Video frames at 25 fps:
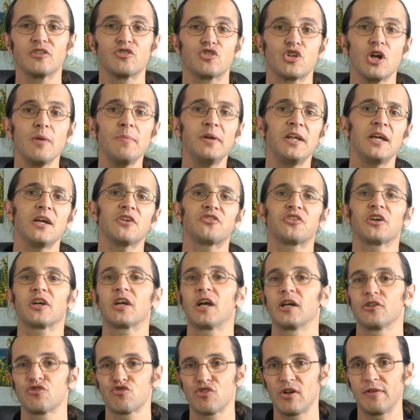Germany is a
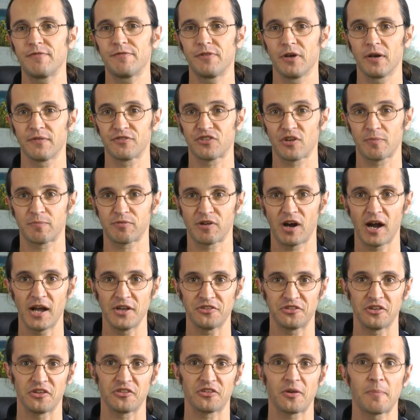country full of
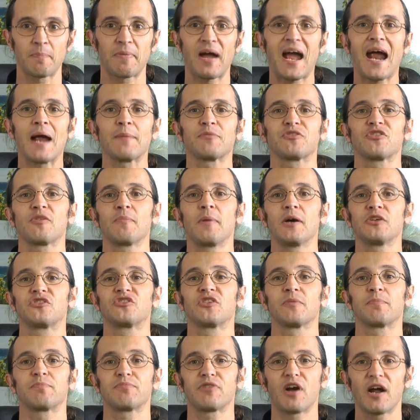surprises, and perhaps the
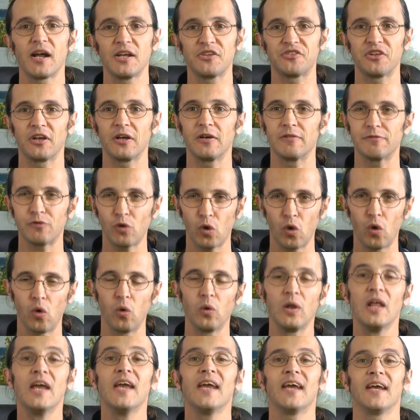most surprising of
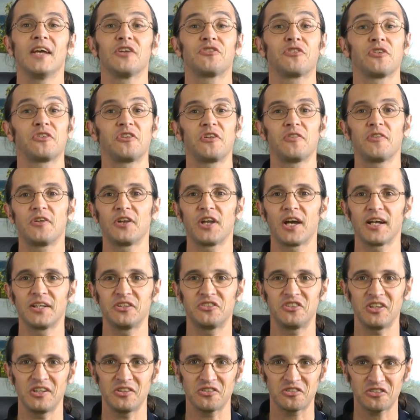all is that in the
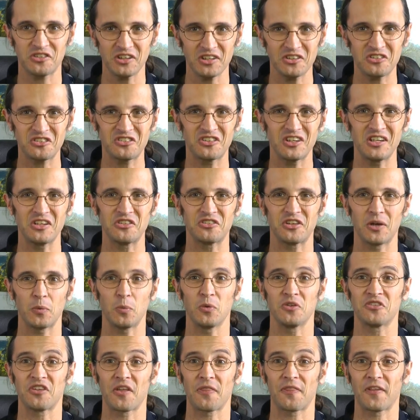1960s
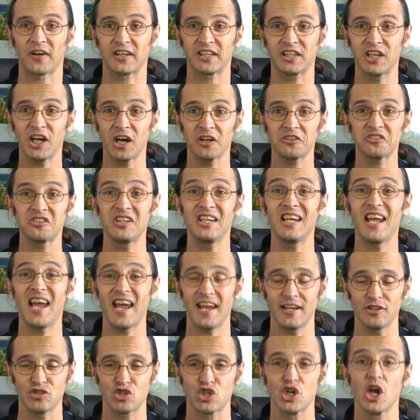it was at the cutting
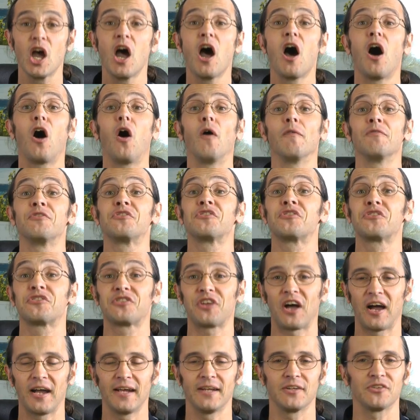edge of
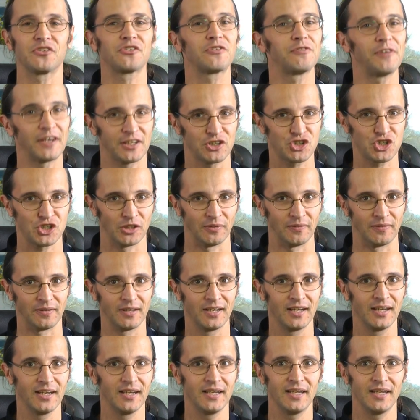science fiction.